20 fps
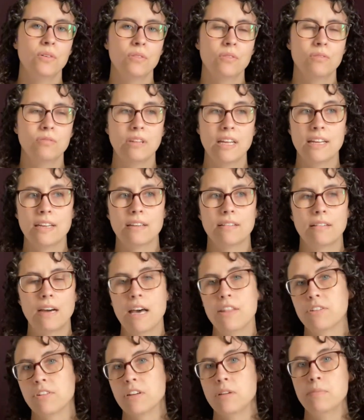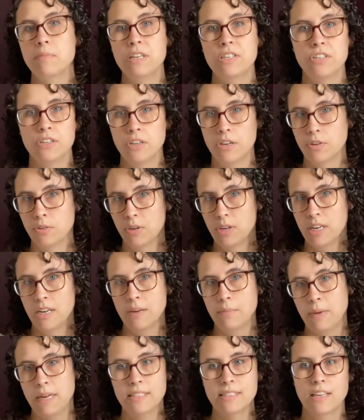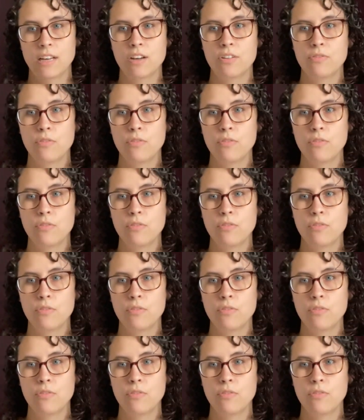Like either commission it or knit it myself?